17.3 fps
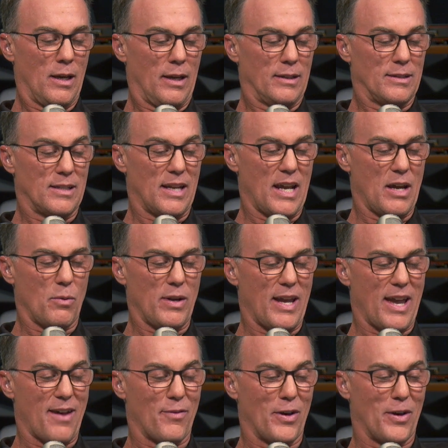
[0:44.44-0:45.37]
Today we
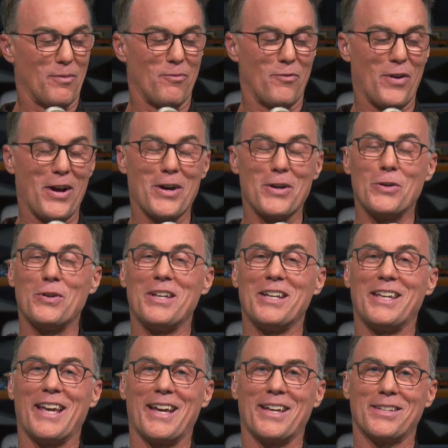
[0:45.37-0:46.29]
have a very
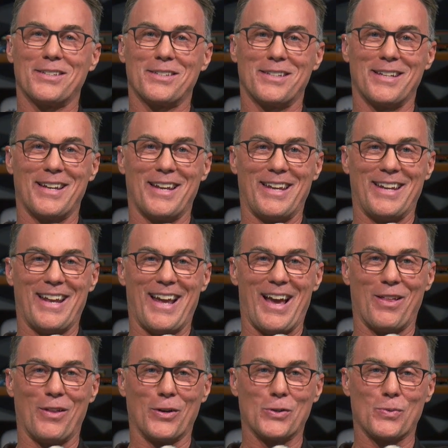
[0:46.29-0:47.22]
unique guest in
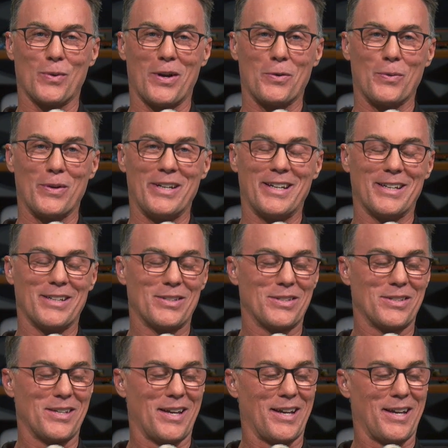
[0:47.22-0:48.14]
Alex
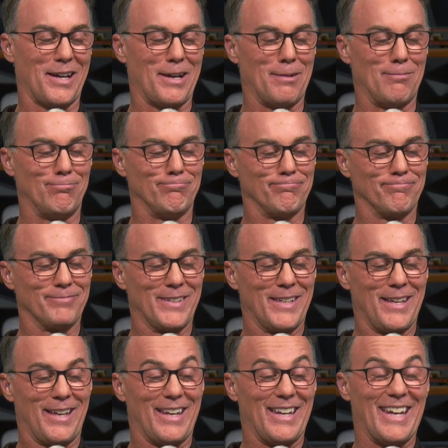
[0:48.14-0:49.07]
Rodriguez,
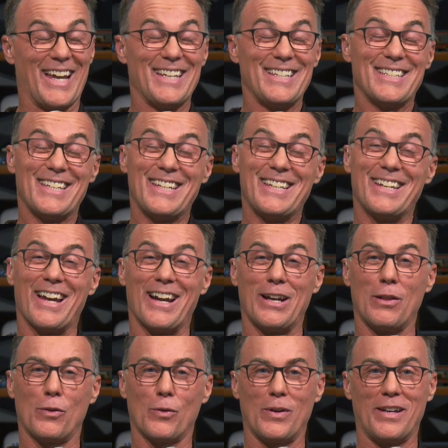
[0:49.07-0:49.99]

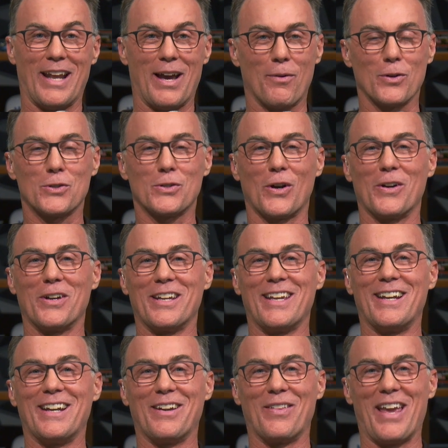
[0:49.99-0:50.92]
1993. Now we're starting to
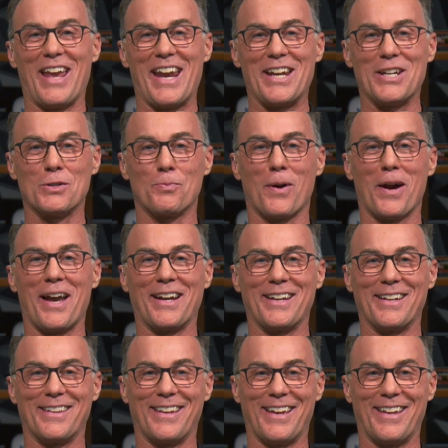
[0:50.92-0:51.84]
get into the age
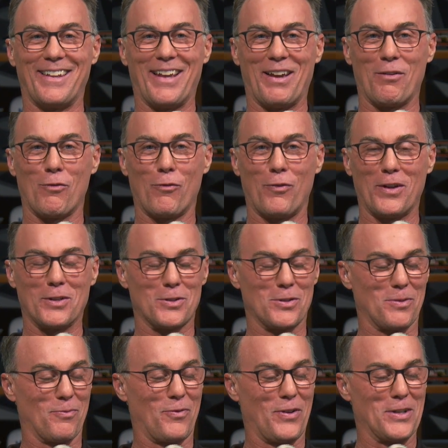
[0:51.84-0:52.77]
bracket that
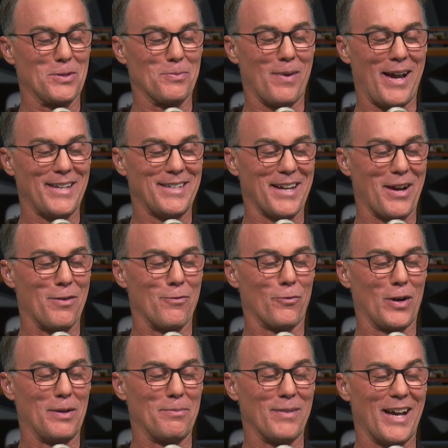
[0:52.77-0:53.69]
fits my time
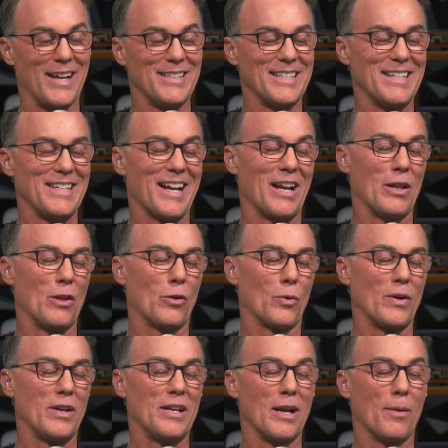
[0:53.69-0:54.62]
frame.
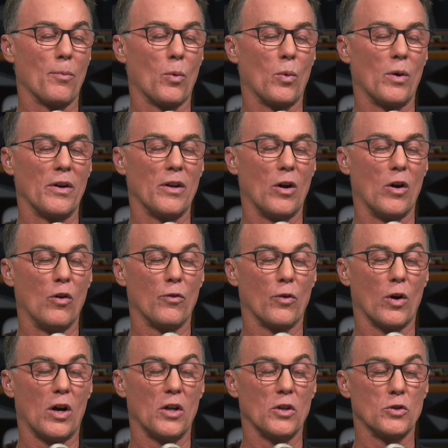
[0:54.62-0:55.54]
1993 number 1
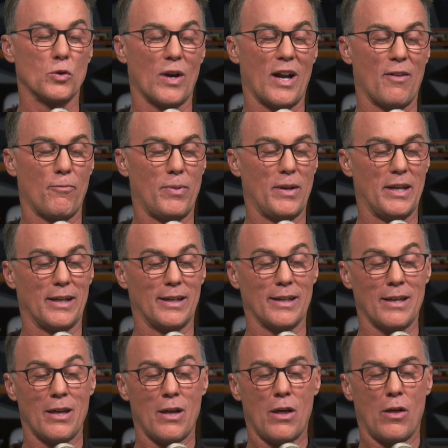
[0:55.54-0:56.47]
overall draft
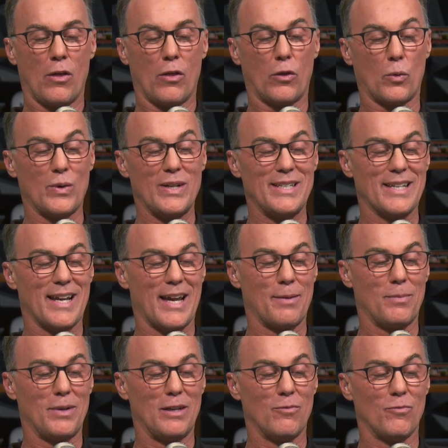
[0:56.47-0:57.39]
pick,
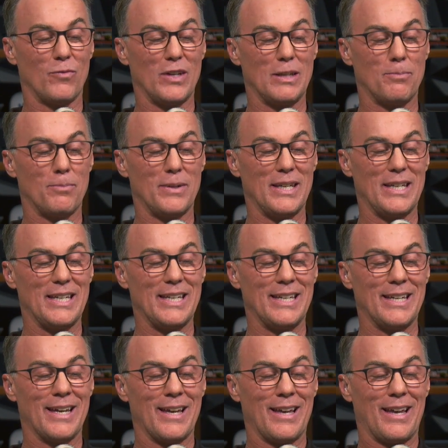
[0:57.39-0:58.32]
3-time
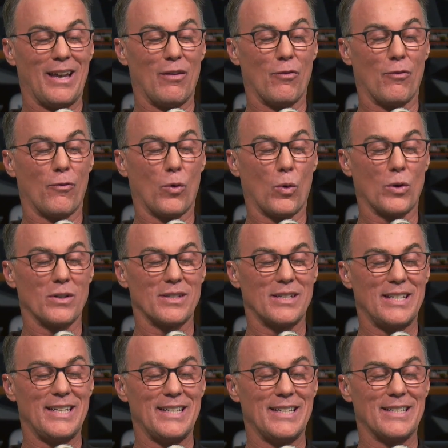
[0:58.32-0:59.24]
MVP, and
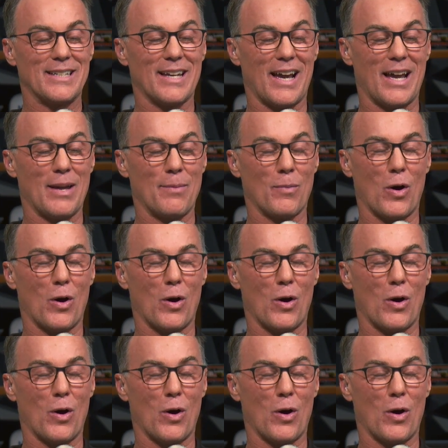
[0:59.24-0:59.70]
14-time